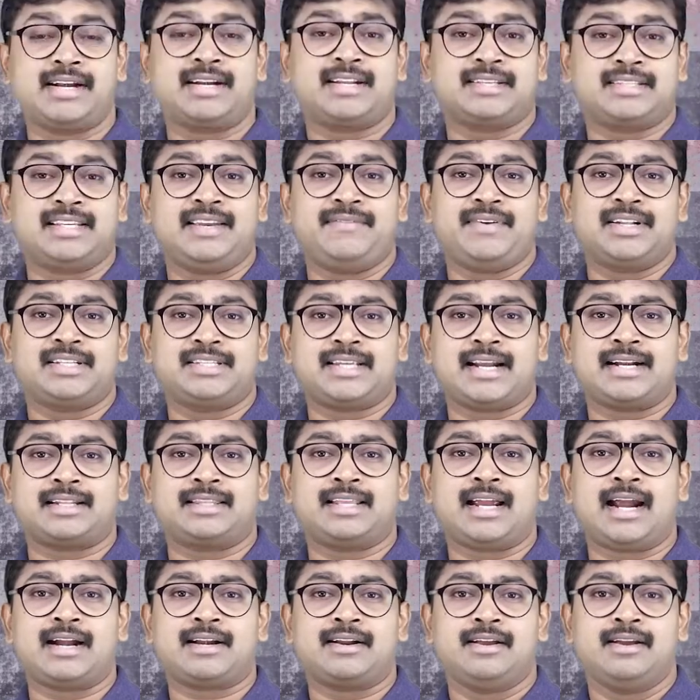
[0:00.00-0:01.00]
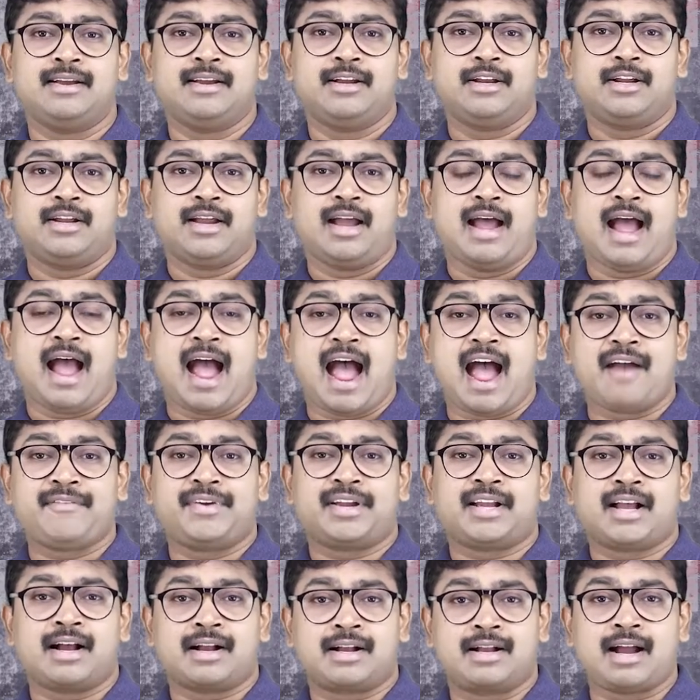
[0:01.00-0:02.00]
it is even said that
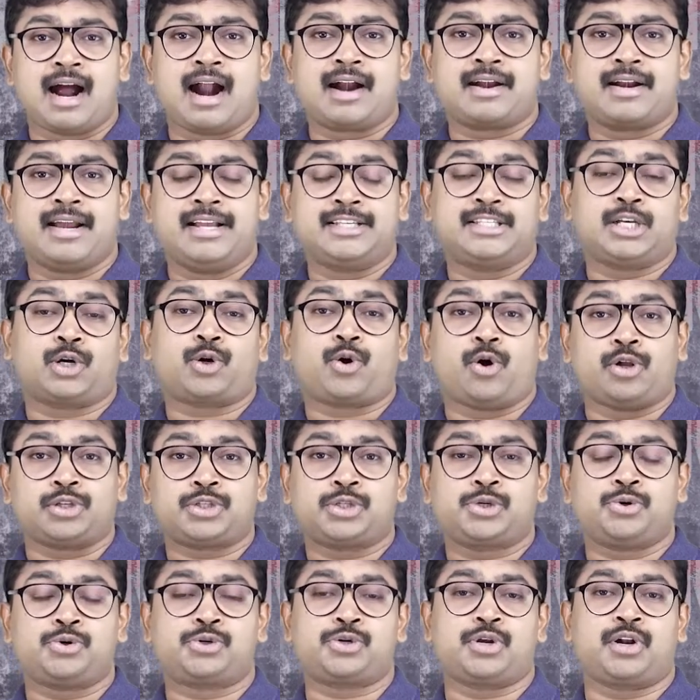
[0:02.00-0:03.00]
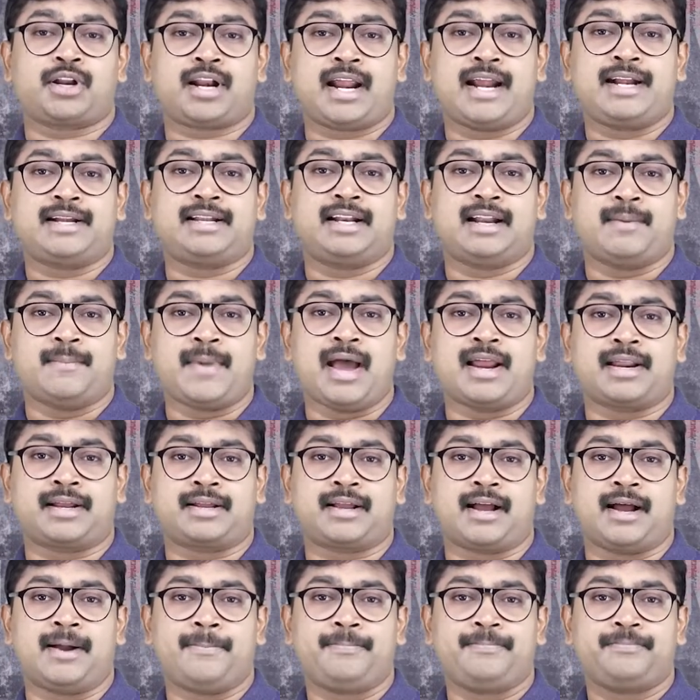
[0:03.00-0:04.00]
having a gun is a constitutional right in
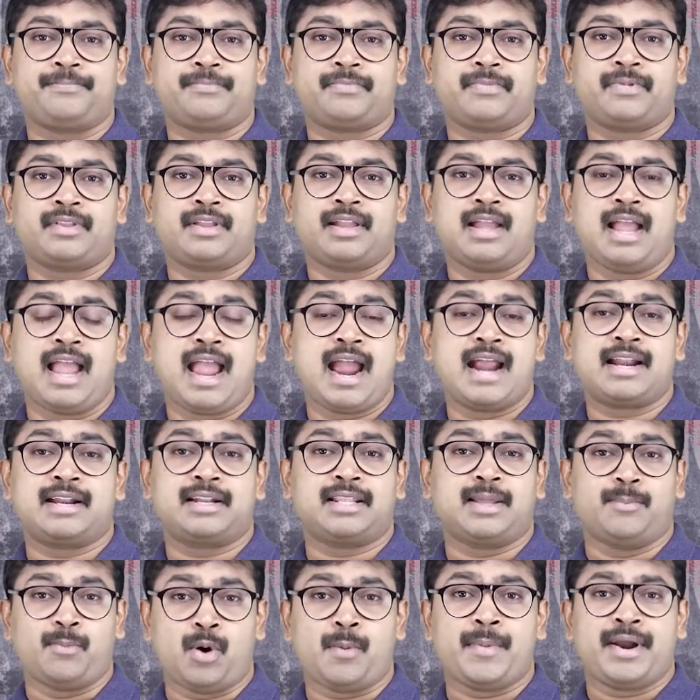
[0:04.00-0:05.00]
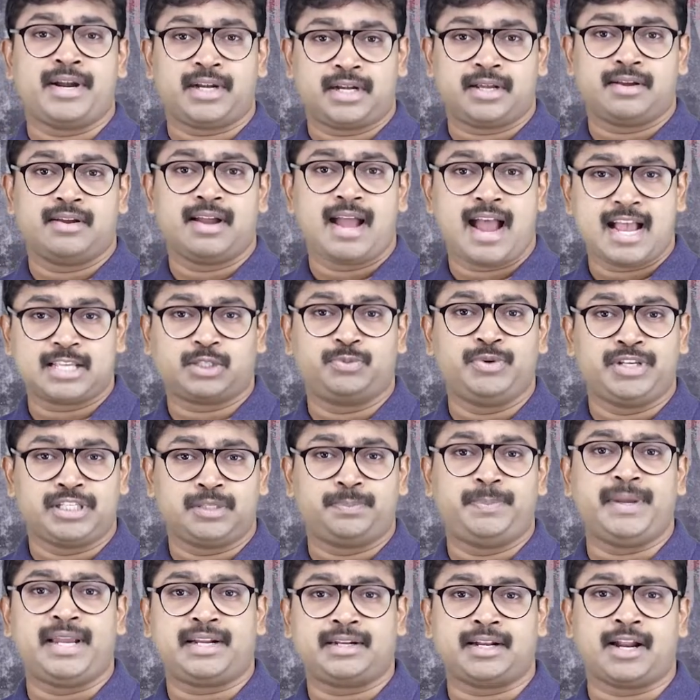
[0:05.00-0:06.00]
America. And the moment as we
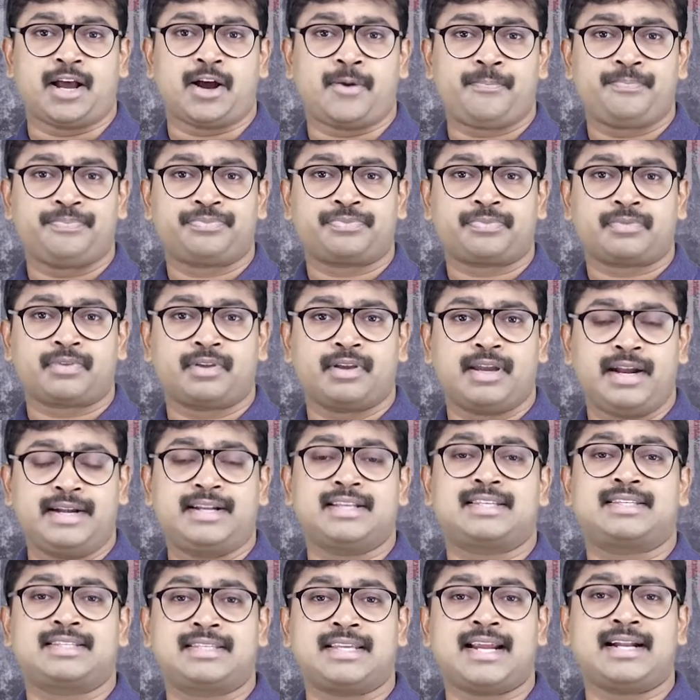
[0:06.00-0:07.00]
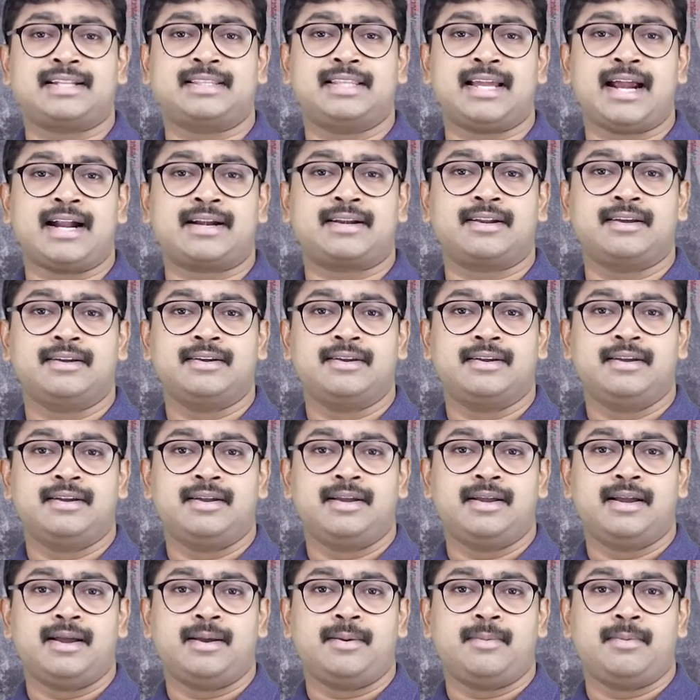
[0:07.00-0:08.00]
speak now, it is said that
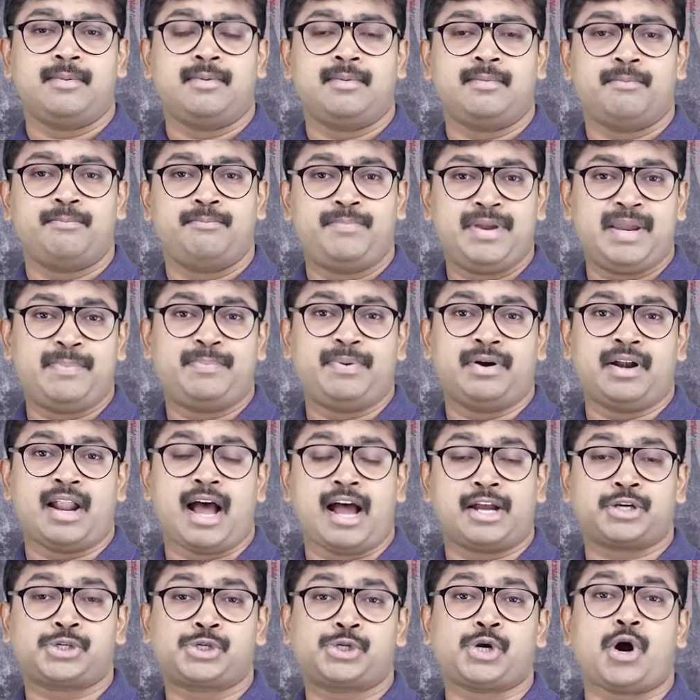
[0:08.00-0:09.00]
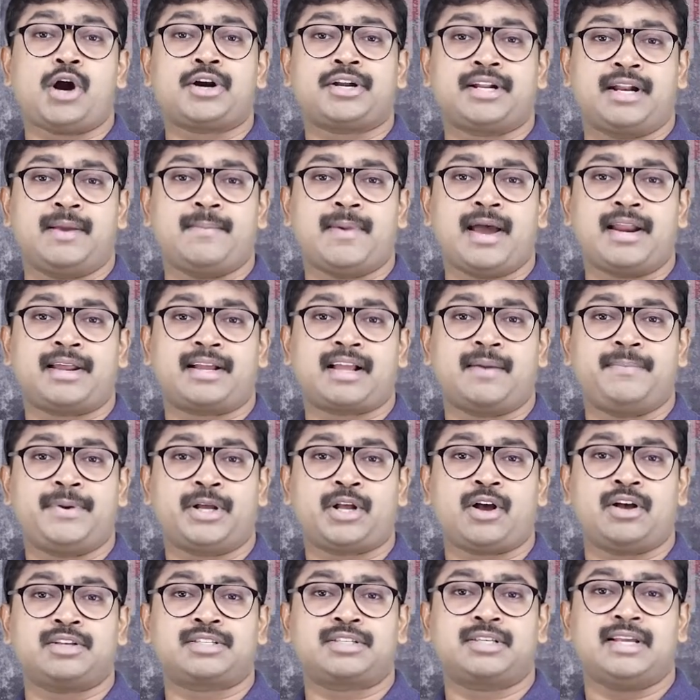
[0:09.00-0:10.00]
people are shot in America,
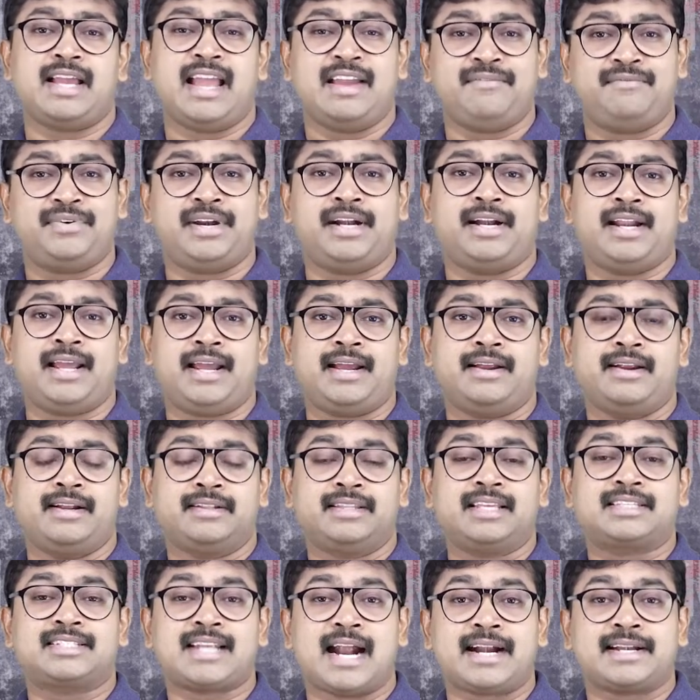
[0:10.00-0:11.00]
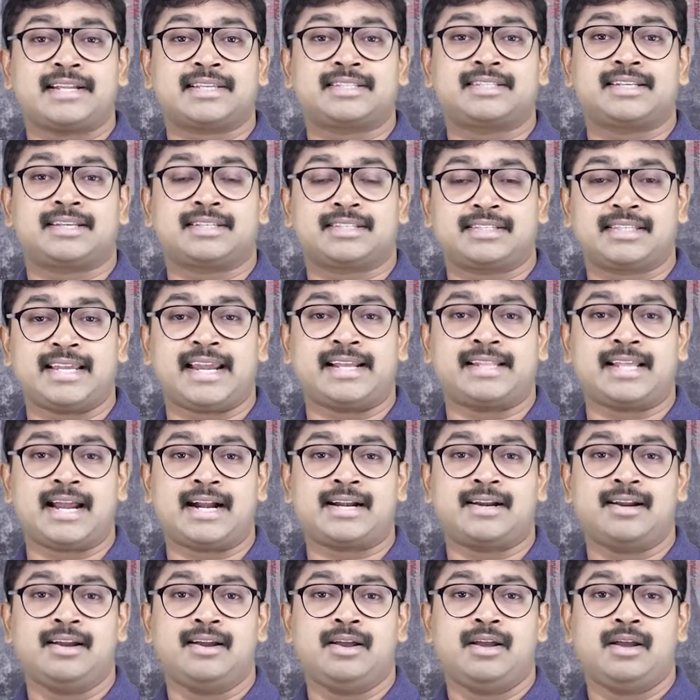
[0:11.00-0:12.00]
because every day the statistics say
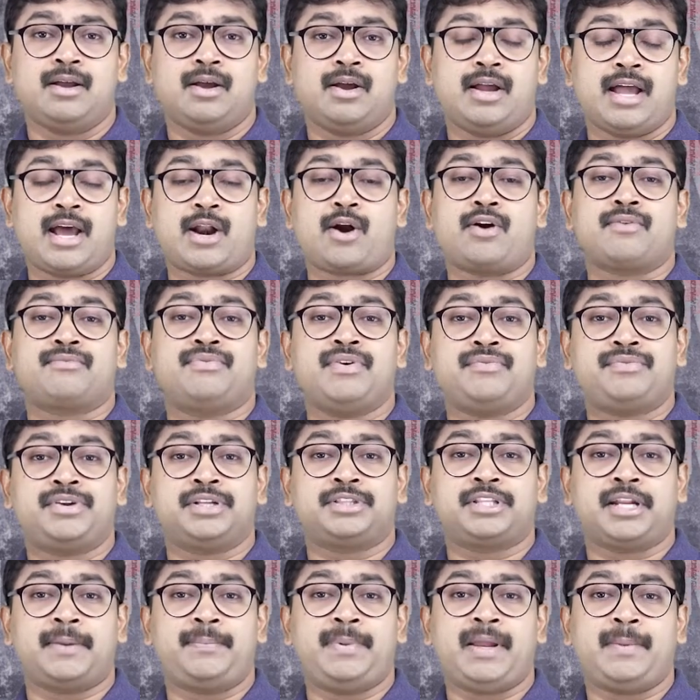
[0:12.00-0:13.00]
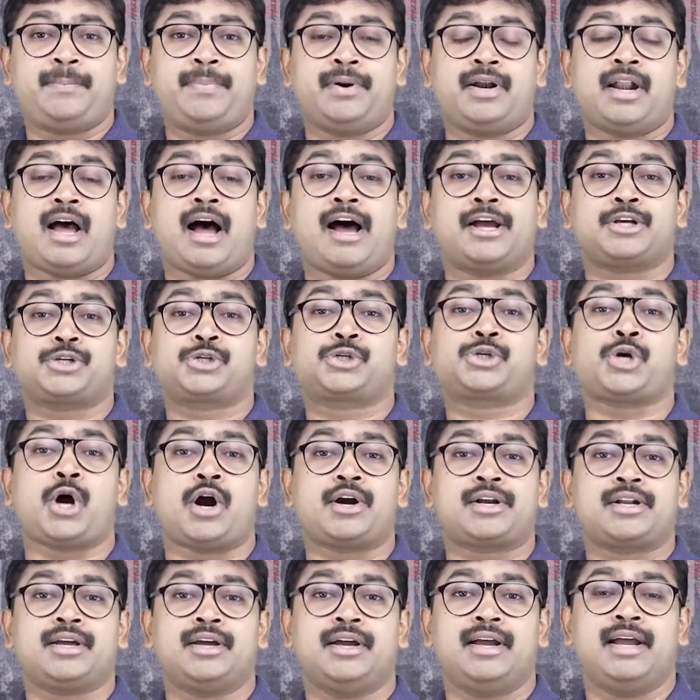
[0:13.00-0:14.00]
that around 53 people are
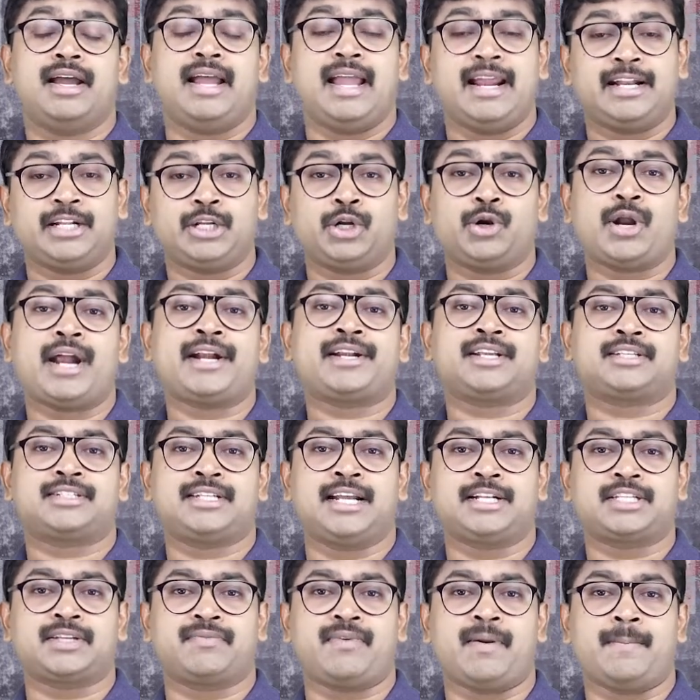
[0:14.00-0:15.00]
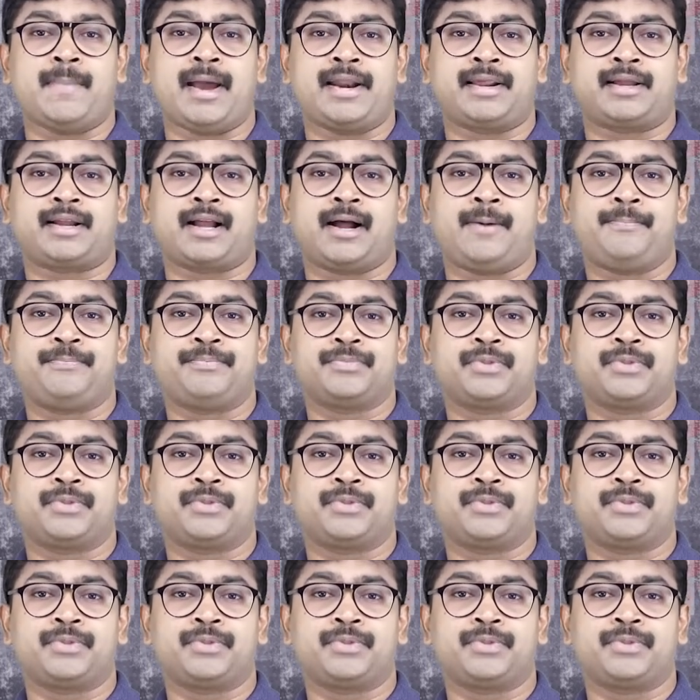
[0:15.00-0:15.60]
shot in the United States of America.